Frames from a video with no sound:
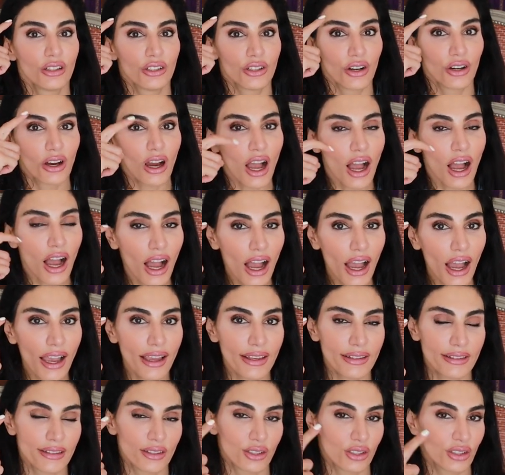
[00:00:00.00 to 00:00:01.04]
your
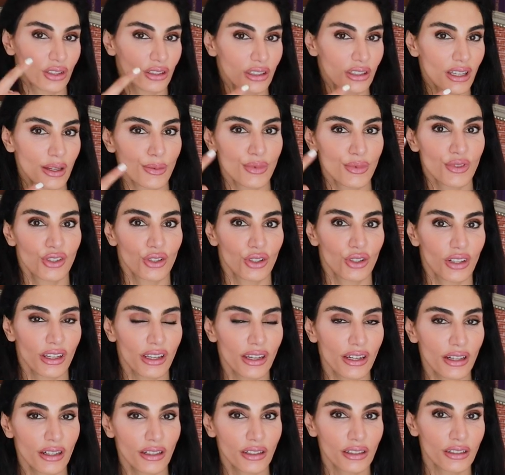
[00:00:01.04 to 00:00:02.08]
eyes, your lips, your
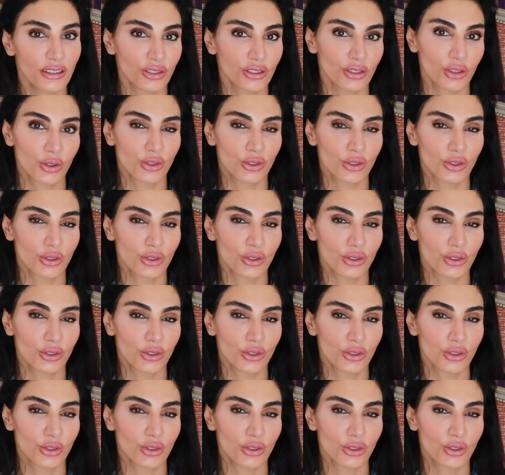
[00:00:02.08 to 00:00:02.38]
ears.